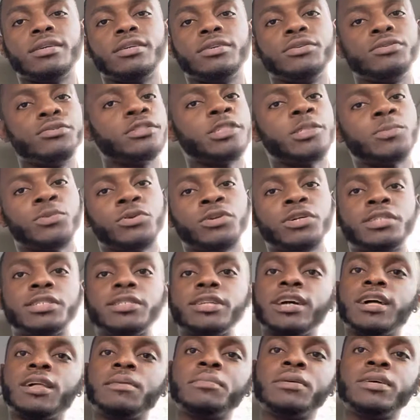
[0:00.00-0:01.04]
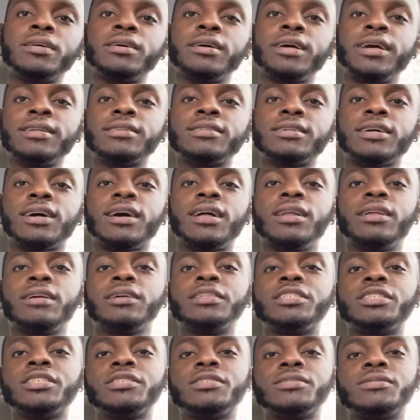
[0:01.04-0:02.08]
Used sports to help me to get to
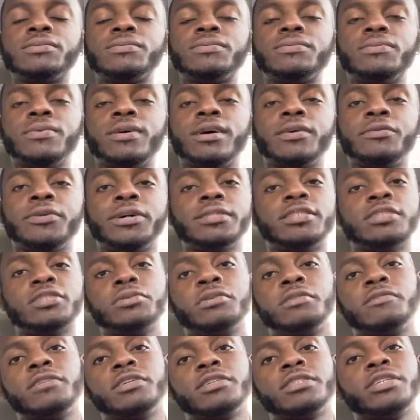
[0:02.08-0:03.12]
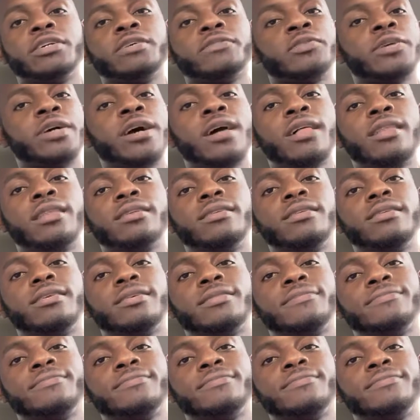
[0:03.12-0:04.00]
college, where I went to University of Rhode Island.